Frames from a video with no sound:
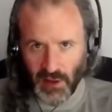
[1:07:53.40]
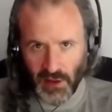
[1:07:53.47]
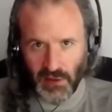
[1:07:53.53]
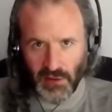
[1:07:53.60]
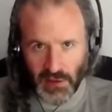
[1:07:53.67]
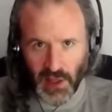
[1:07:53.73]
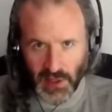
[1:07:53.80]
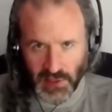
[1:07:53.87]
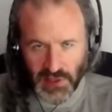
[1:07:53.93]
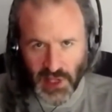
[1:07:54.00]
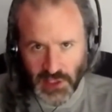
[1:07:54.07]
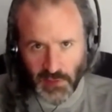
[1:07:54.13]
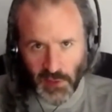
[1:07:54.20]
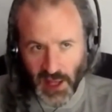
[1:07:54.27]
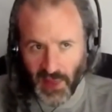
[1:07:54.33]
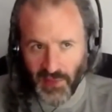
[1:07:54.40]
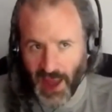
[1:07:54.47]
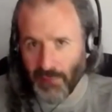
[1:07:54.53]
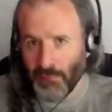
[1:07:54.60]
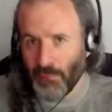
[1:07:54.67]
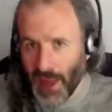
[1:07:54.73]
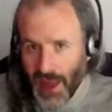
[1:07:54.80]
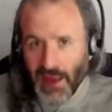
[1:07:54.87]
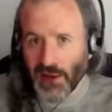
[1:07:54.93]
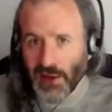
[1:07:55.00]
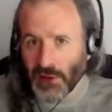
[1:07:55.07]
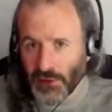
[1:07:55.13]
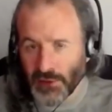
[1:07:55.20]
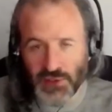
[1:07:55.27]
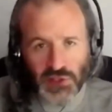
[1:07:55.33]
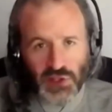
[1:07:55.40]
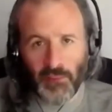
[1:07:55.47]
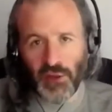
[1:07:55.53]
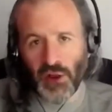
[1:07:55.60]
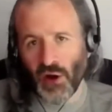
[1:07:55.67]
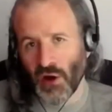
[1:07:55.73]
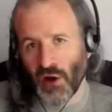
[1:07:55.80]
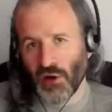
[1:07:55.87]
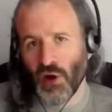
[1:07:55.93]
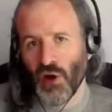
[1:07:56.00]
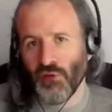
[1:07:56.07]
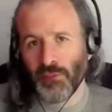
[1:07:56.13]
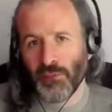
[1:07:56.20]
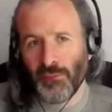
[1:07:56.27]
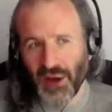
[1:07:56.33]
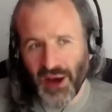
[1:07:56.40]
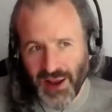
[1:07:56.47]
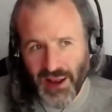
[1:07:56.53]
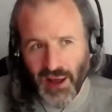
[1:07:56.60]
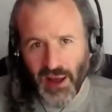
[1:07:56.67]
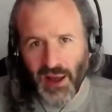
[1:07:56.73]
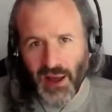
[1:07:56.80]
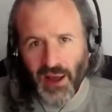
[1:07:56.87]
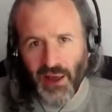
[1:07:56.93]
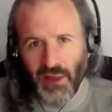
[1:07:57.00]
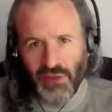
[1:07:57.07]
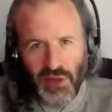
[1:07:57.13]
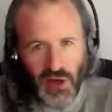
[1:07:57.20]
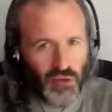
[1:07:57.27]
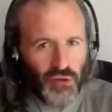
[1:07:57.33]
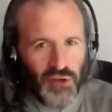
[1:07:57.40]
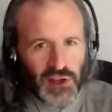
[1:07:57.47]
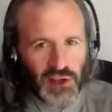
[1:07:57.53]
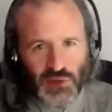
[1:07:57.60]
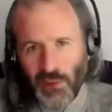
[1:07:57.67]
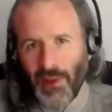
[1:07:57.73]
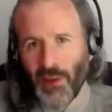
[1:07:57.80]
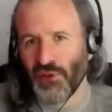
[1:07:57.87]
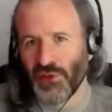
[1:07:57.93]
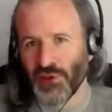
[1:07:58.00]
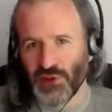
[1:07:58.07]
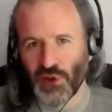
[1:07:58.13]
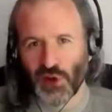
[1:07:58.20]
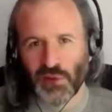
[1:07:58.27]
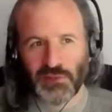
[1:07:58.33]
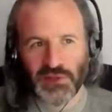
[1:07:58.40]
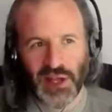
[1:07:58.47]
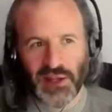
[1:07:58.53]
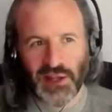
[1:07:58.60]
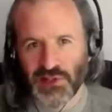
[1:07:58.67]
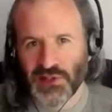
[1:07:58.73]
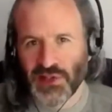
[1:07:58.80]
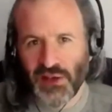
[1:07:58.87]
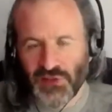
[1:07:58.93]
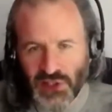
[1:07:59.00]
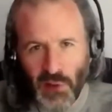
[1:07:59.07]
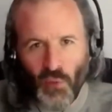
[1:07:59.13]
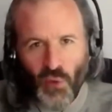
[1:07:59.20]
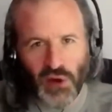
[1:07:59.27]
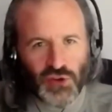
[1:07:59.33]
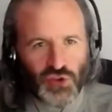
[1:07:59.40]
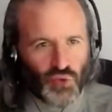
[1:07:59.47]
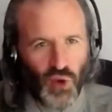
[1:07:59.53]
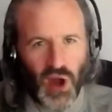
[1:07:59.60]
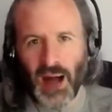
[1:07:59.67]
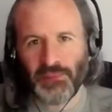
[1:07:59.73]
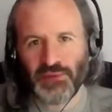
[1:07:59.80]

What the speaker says: assessment. And that may include some that aren't COVID. But the other thing is, remember the circumstances. If someone drops in a